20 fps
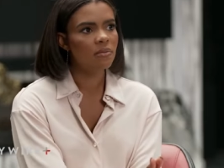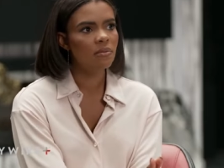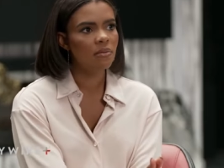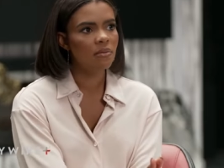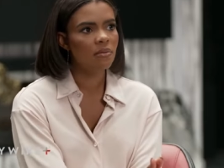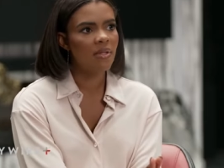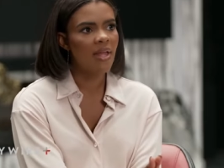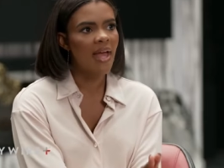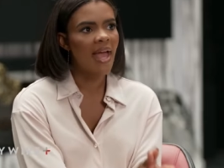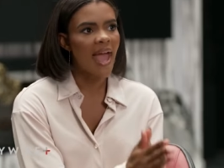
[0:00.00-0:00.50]

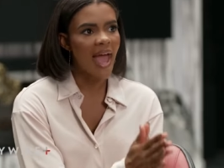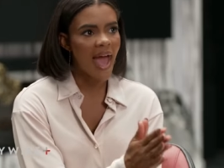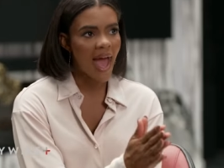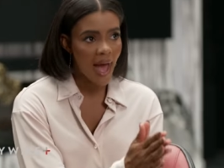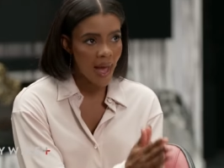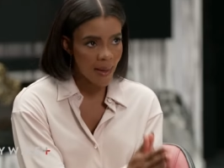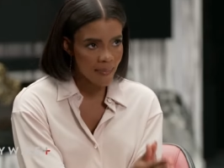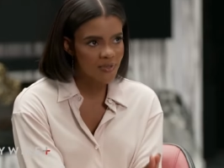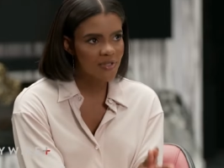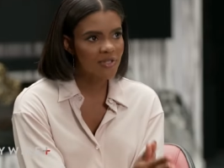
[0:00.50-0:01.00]
Yes. They
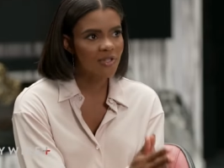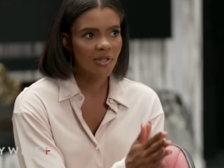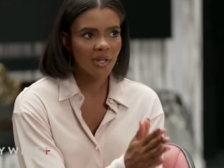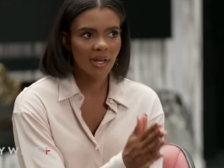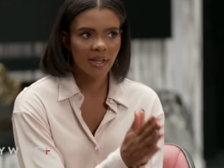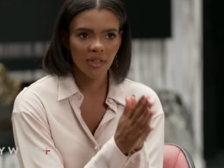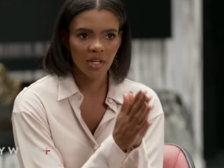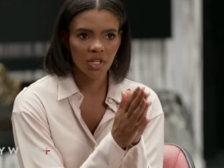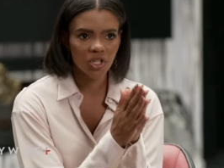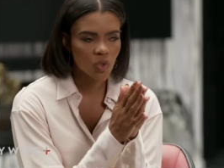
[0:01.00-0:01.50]
absolutely,
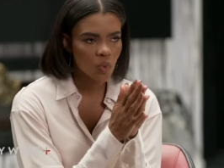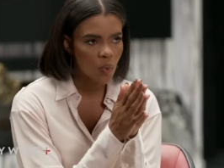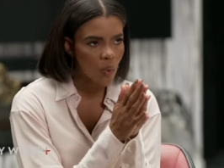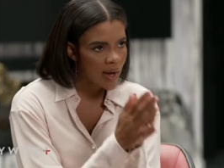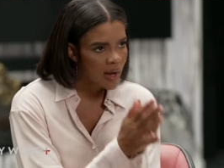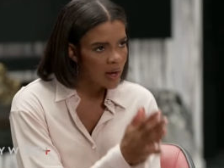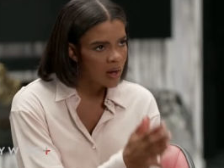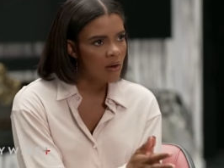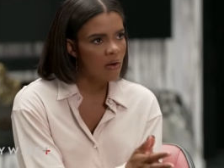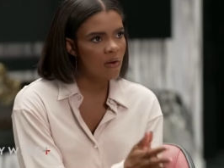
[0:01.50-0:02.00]
like the
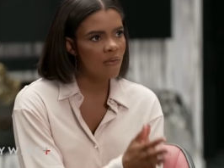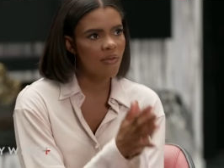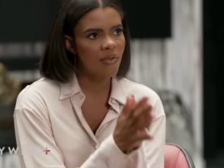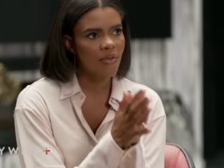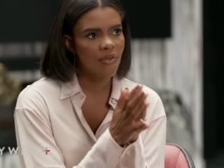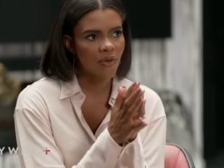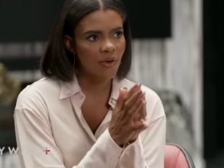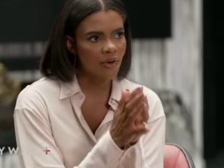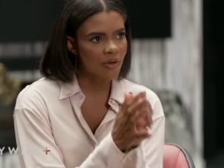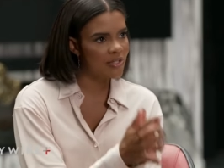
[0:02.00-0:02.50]

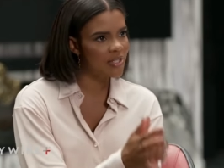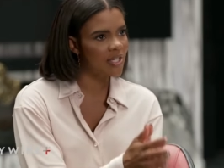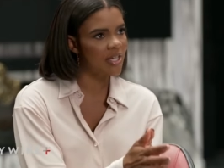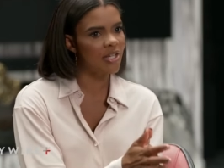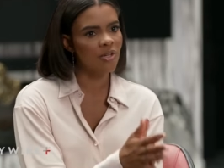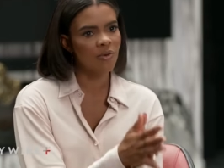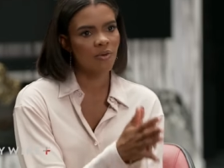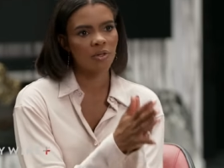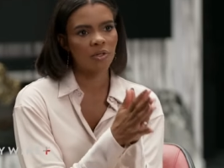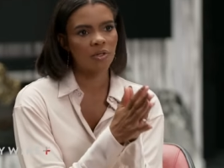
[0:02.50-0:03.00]
12,
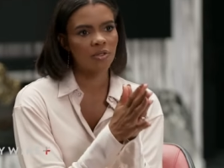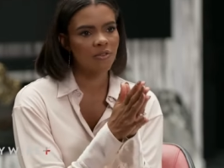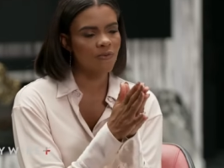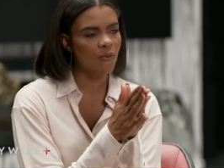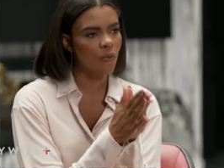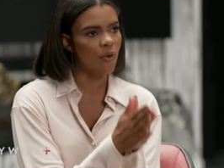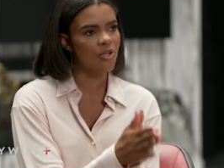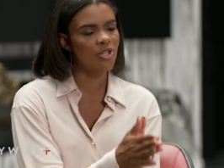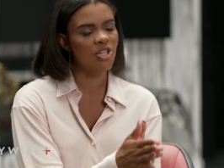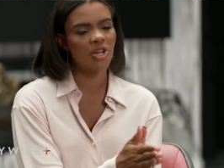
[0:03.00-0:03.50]
13 year old,
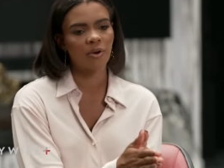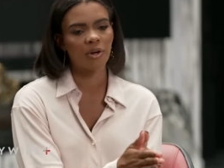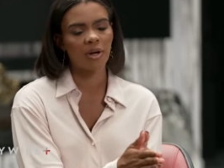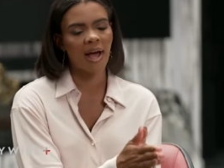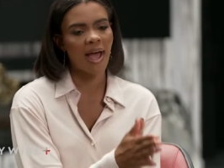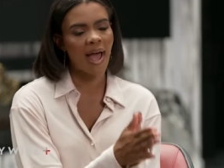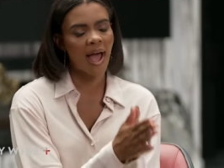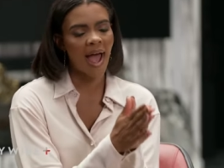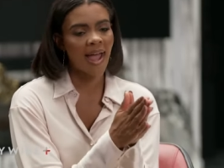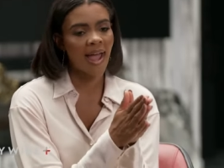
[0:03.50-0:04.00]
14 year old.
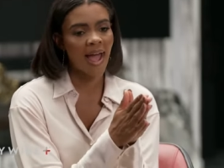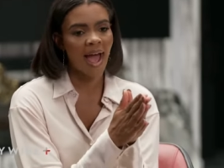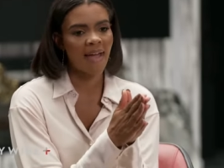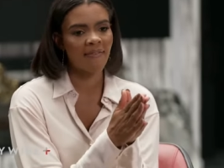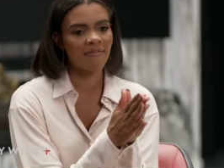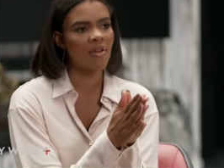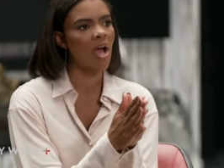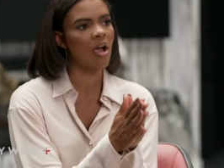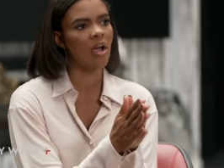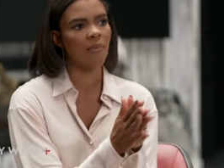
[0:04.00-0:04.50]
I, I, I
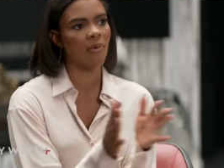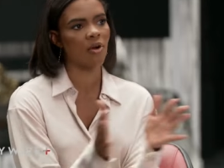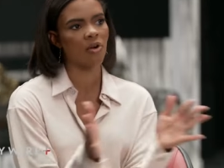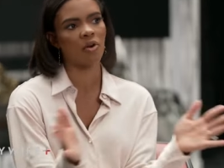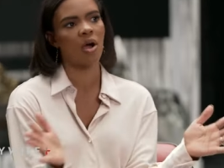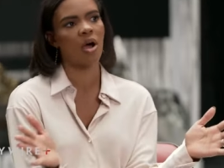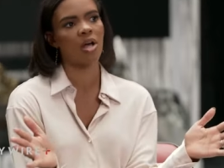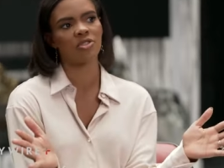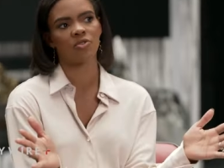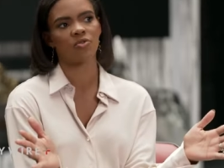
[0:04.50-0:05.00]
have not come
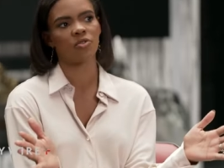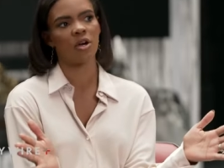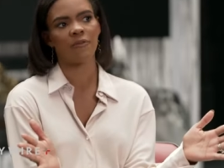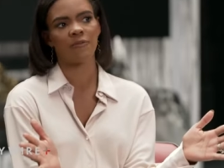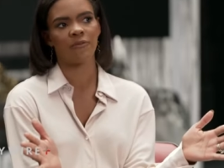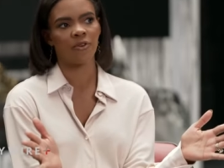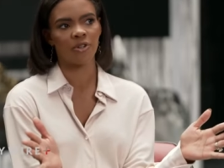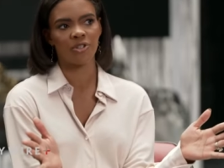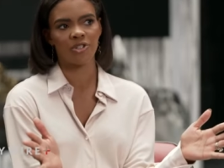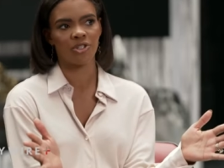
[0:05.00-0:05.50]
across a
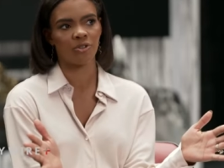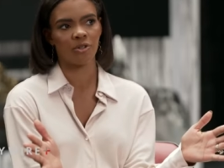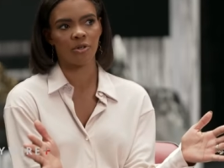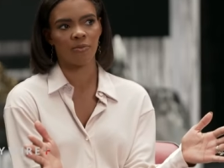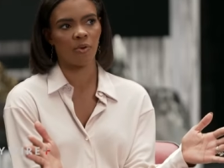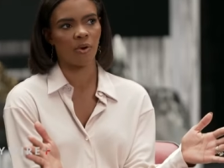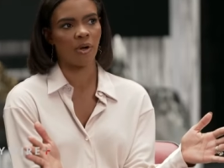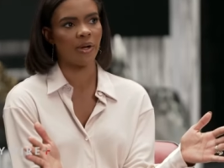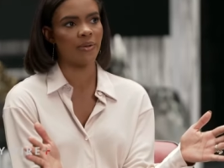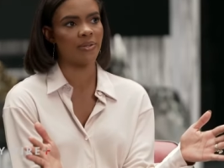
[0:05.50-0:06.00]
12, 13 year
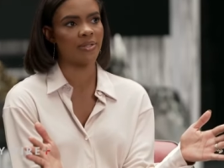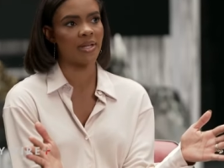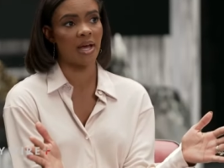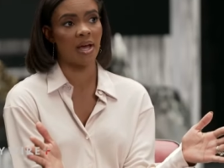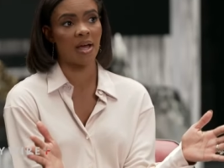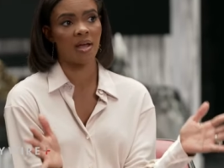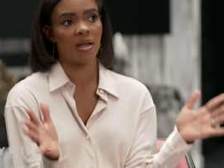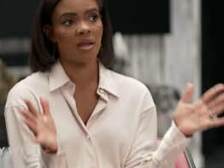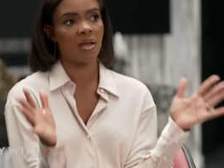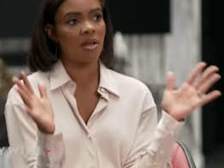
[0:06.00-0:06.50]
old boy who's
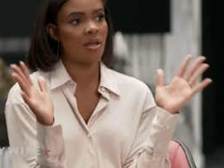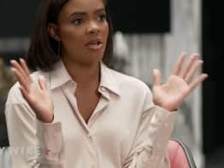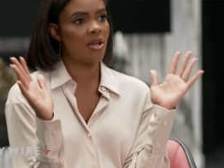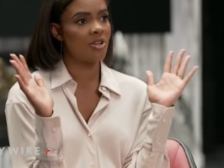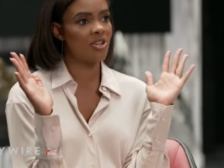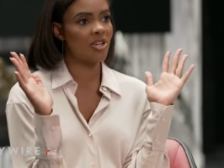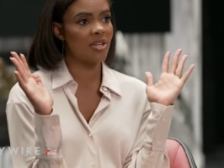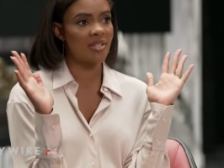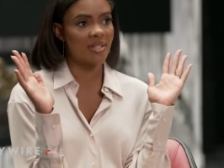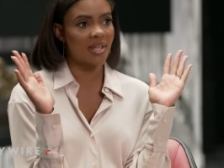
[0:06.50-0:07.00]
not
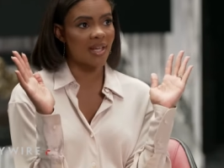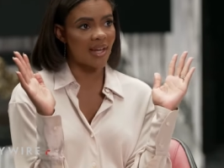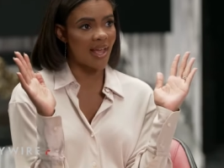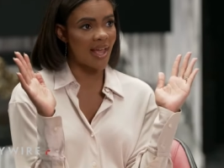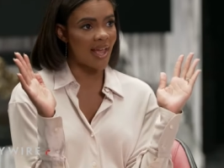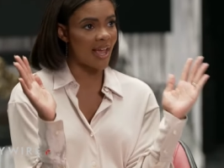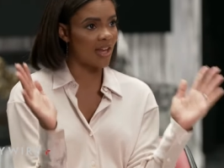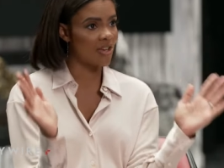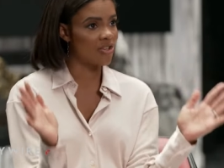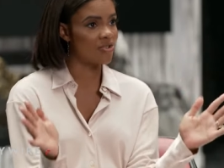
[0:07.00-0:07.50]
just an
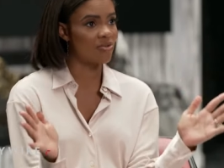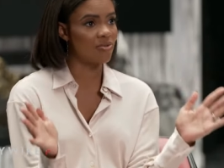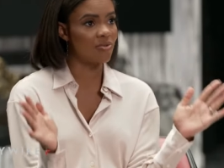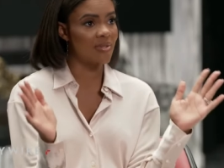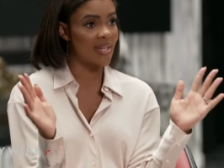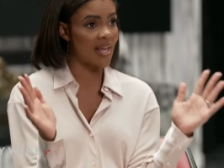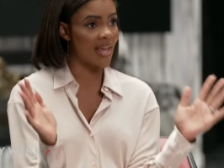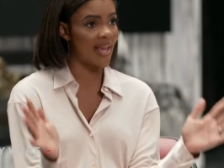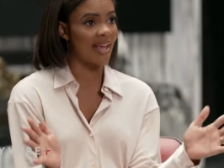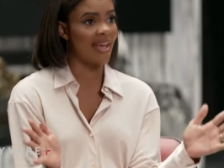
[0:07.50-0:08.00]

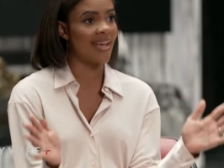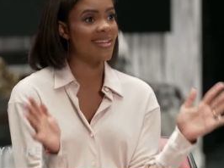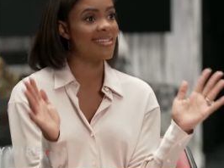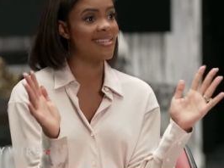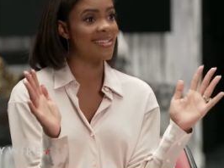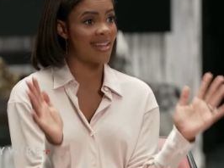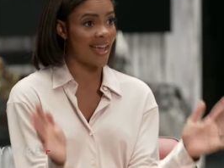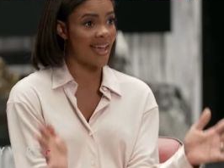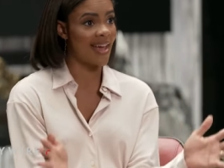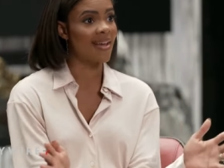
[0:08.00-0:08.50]
Andrew Tate
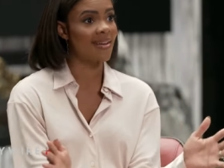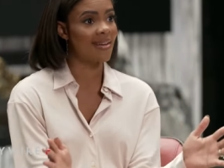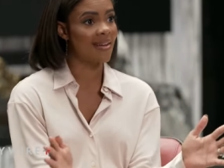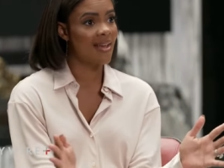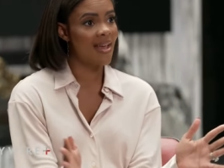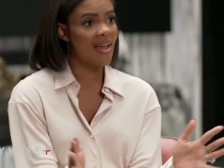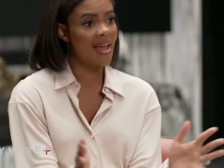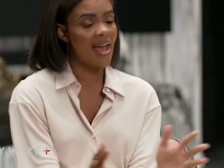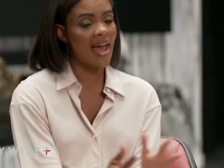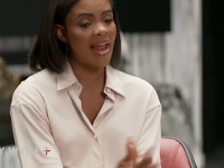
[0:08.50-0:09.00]
stand.
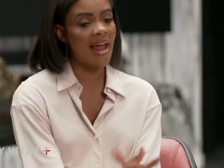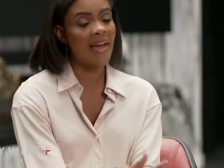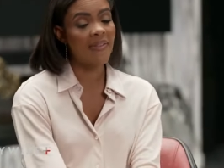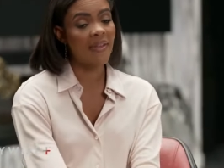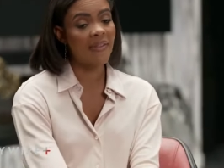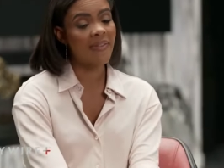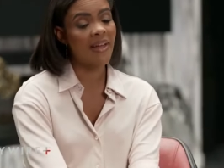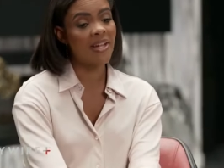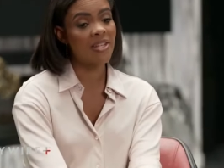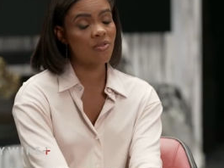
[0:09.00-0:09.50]
Yeah. And I
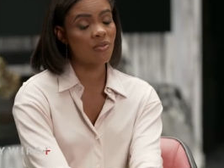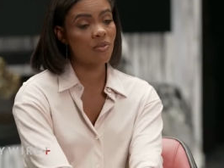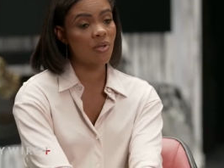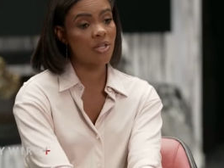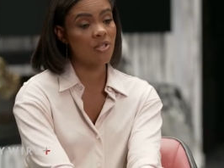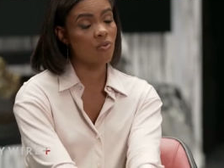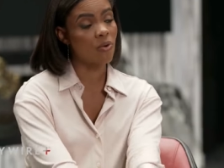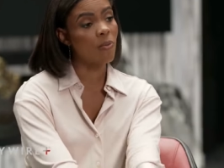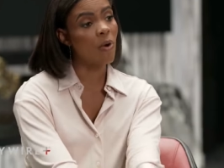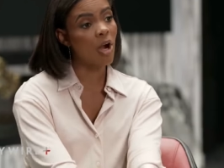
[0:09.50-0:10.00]
think that's,
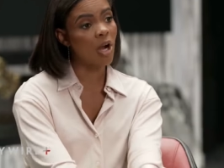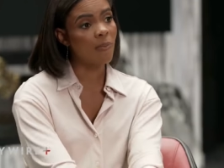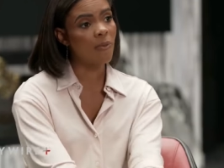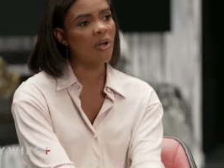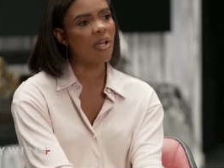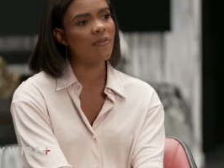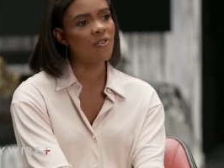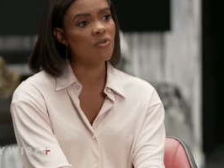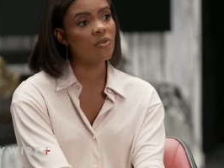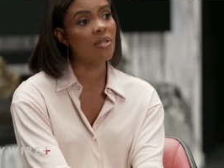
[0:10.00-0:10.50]
it's
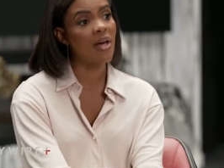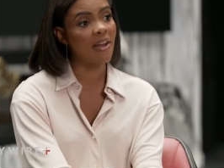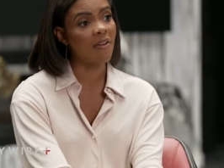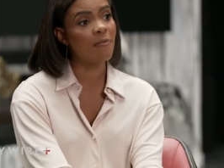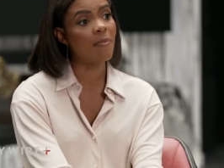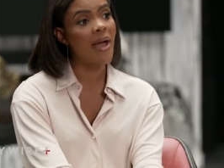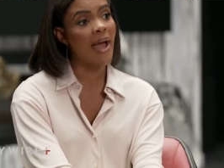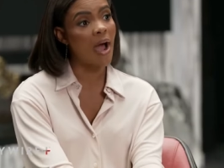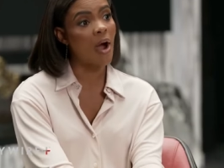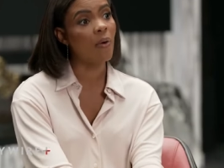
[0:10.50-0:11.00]
remarkable. It gives you a lot
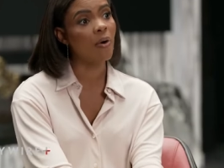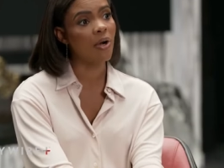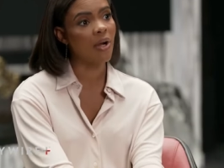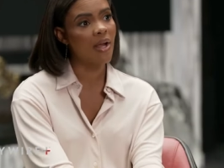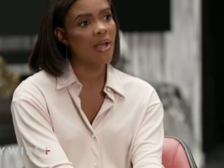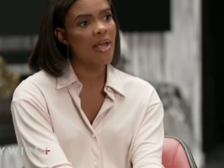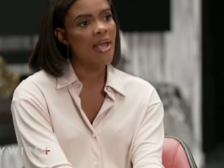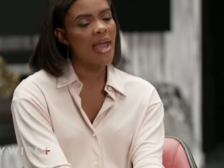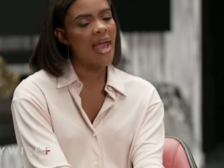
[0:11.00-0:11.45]
of power.